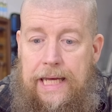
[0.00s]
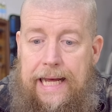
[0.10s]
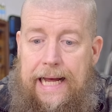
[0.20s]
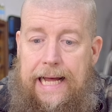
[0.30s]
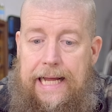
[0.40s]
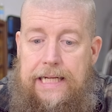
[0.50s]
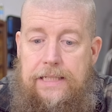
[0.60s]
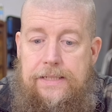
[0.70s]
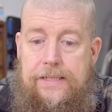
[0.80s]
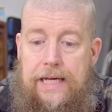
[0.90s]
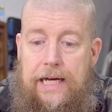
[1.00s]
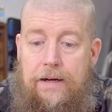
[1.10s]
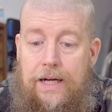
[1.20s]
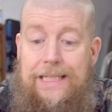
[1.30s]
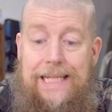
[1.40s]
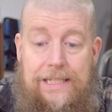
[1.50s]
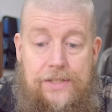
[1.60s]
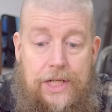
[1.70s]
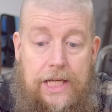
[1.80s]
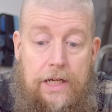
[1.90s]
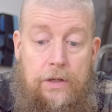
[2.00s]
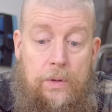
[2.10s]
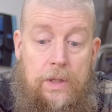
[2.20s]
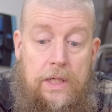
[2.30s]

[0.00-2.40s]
And I need to go